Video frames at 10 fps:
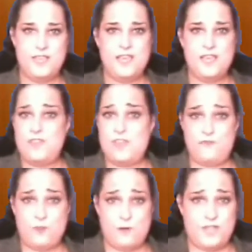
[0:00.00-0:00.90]
They
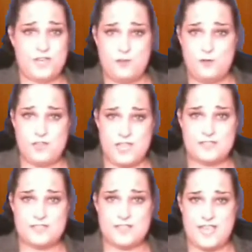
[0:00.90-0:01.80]
formed the Ku Klux
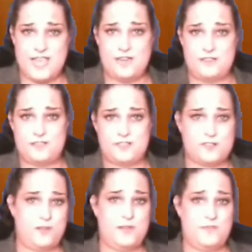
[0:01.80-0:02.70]
Klan and
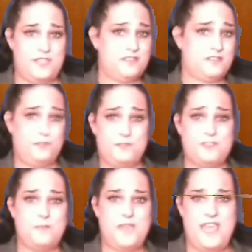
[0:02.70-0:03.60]
screamed that Susan
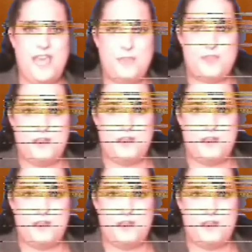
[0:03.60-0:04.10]
B. Anthony